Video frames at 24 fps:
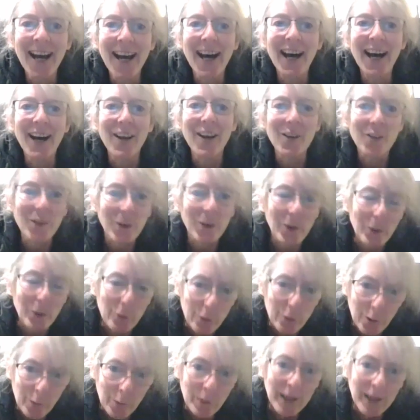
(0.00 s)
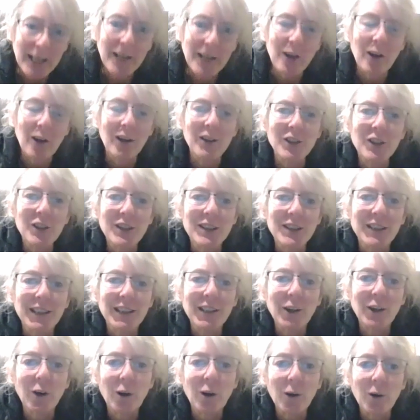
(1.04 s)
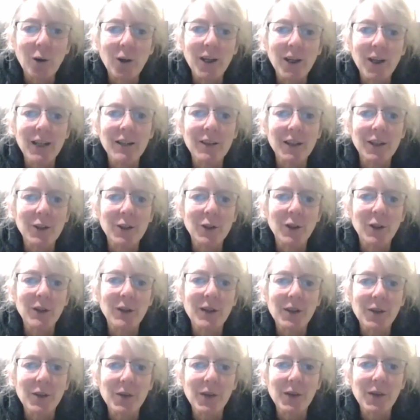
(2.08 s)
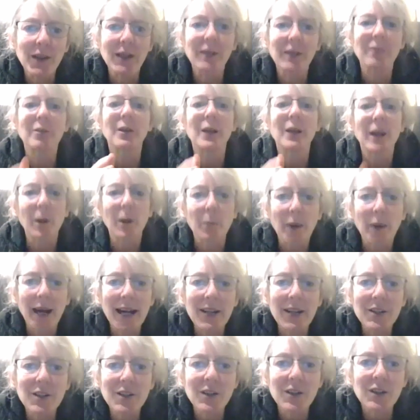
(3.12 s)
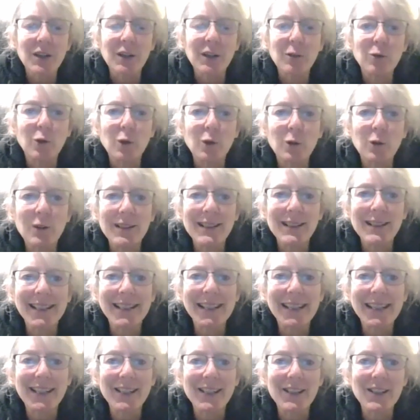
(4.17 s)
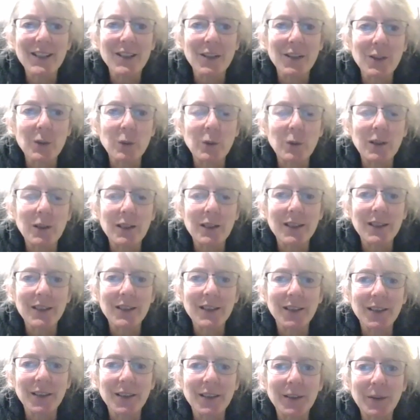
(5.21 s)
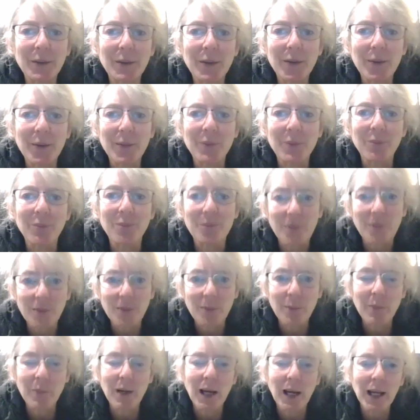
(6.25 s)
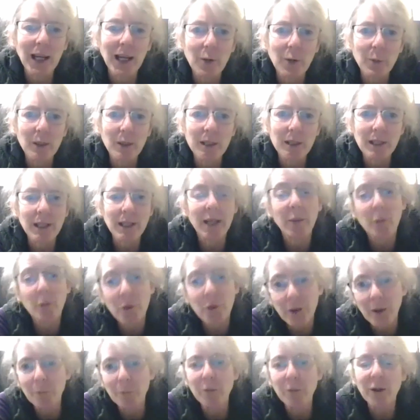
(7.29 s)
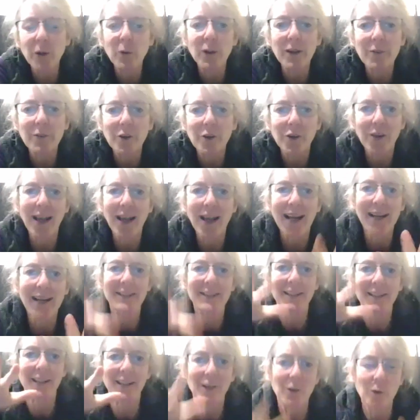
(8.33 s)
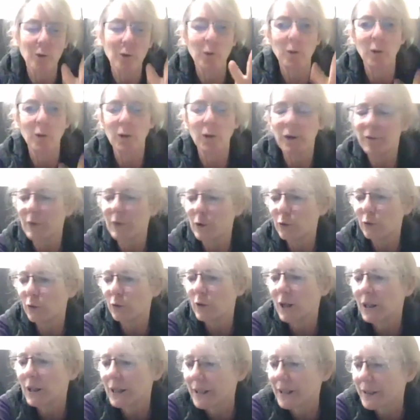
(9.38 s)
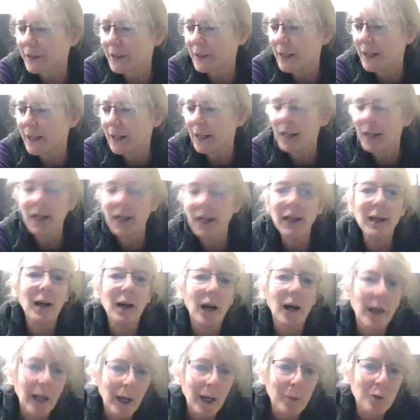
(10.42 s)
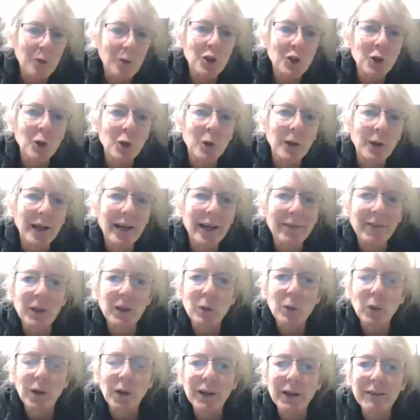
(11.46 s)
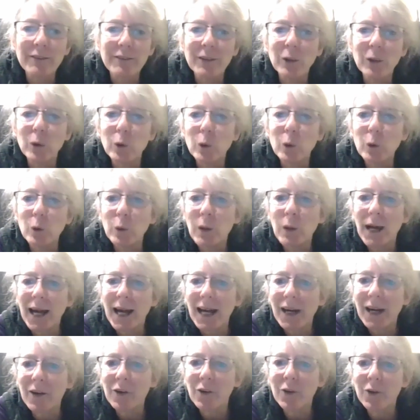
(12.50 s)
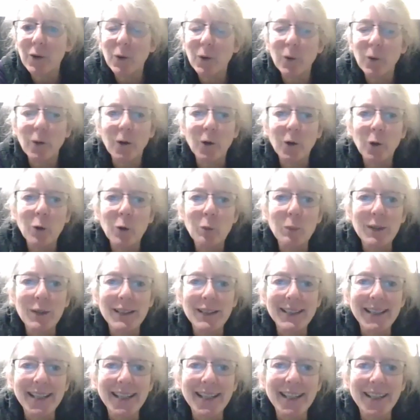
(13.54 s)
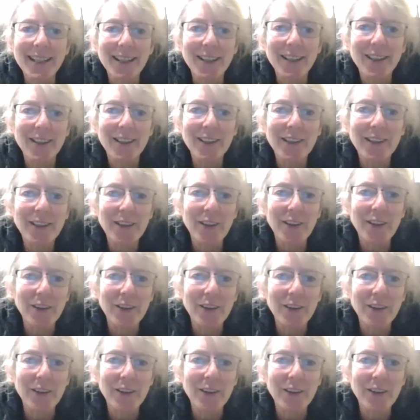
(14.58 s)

And so for me, consciously orienting to this capacity for resilience is what's allowed me to keep some degree of sanity through all of the flux. And I'm sure every one of you has your own particular